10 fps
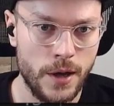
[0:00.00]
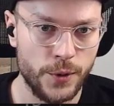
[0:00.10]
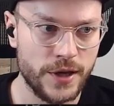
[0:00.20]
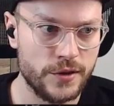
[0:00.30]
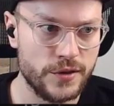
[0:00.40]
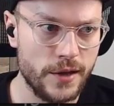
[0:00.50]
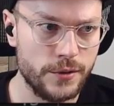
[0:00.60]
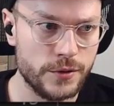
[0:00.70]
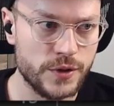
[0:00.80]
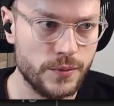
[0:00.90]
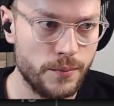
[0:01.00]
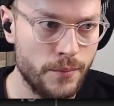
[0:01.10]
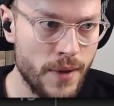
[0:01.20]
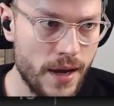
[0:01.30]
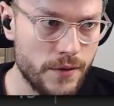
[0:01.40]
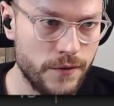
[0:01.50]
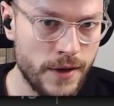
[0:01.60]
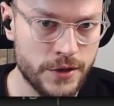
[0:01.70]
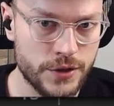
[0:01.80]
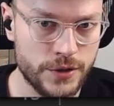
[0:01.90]
We can then use make
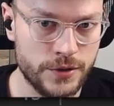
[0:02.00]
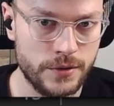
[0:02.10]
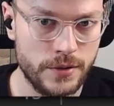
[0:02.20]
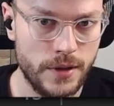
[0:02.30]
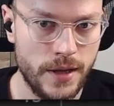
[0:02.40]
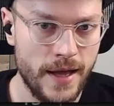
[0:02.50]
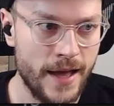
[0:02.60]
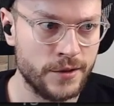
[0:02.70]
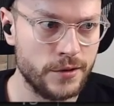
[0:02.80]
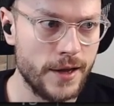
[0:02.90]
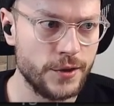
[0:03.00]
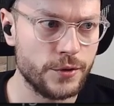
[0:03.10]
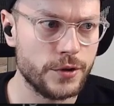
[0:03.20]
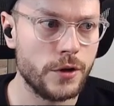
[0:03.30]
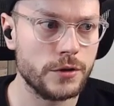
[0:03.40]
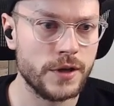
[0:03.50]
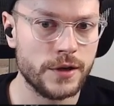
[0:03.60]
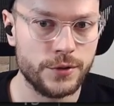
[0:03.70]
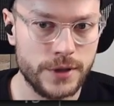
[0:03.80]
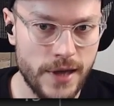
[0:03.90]
function and later call
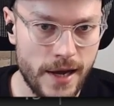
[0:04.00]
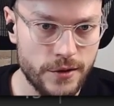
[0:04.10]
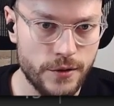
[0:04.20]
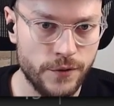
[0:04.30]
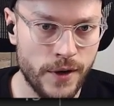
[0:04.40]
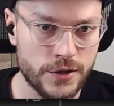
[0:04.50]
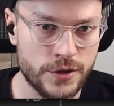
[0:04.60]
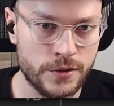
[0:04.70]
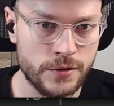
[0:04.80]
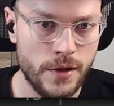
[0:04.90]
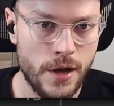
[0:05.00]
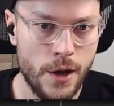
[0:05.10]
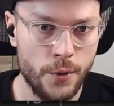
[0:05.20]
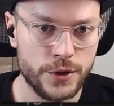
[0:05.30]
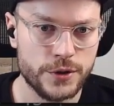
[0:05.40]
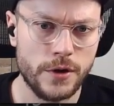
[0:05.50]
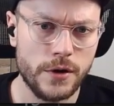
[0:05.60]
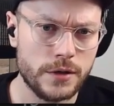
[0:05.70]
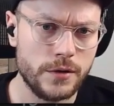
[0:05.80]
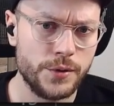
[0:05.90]
the created function, which
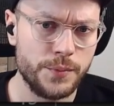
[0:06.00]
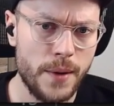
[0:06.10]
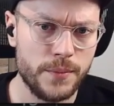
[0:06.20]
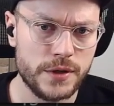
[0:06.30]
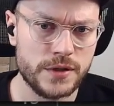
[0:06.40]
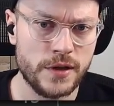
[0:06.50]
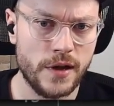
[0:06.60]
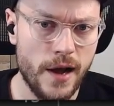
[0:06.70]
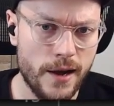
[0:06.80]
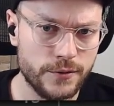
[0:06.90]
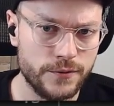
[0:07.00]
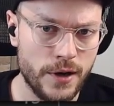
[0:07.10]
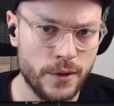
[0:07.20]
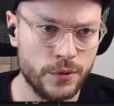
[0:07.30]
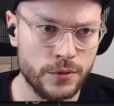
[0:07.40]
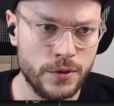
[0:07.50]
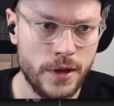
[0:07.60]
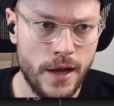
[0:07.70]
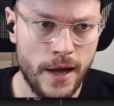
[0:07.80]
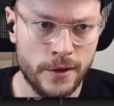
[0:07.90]
correctly remembers the count
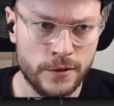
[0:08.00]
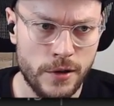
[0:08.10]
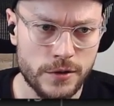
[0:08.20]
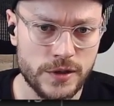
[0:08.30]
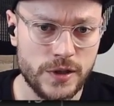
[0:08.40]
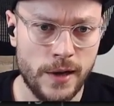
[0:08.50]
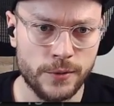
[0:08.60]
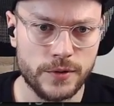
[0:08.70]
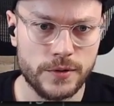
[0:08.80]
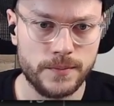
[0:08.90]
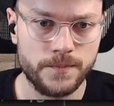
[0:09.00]
variable and logs it out.